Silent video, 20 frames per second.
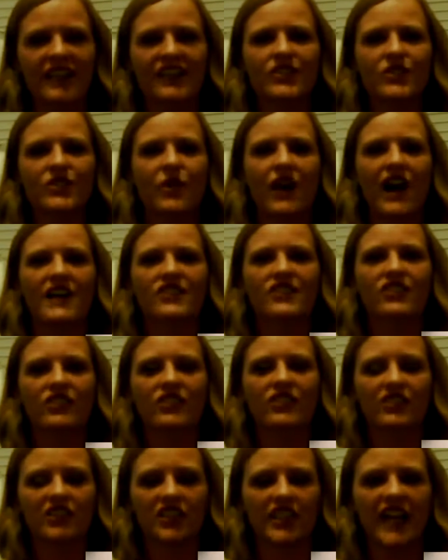And so I
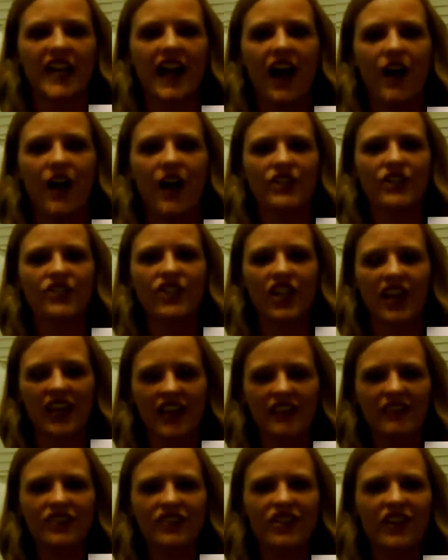started learning how
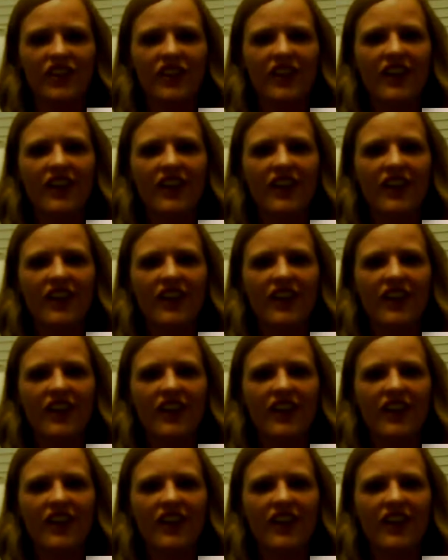change